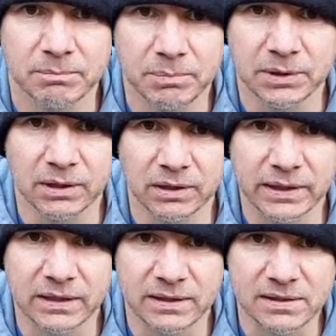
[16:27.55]
but
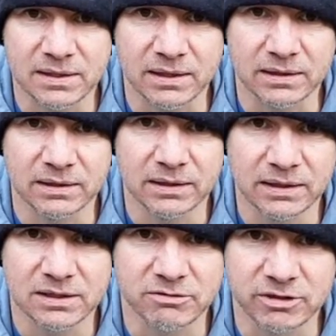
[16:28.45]
like I say,
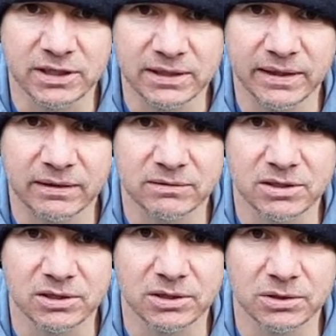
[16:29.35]
it's really down
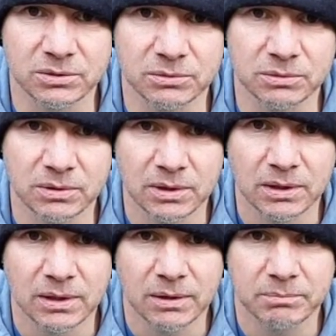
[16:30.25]
to you.
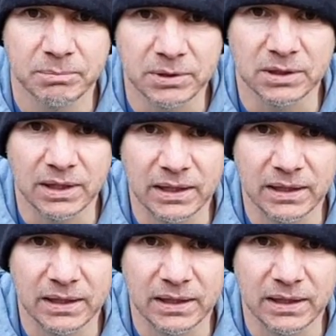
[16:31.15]
But